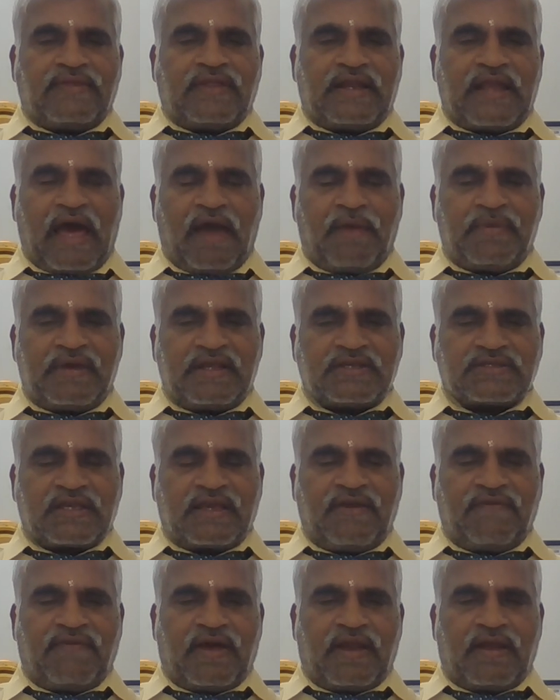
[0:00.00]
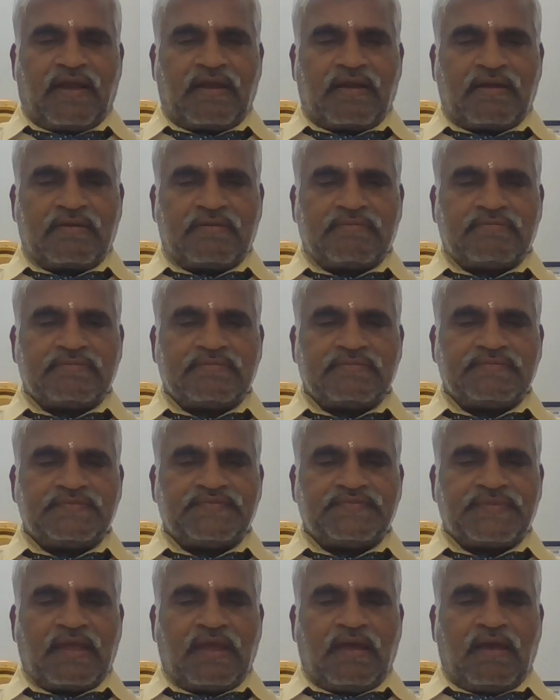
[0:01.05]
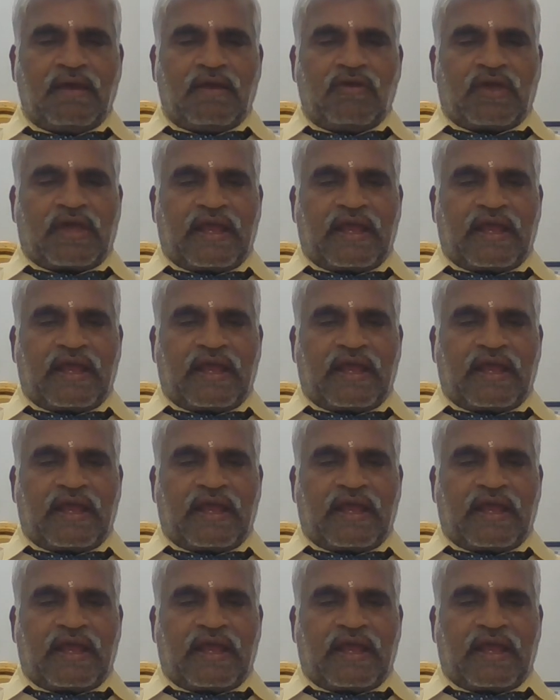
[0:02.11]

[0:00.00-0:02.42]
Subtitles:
the diameter is given, you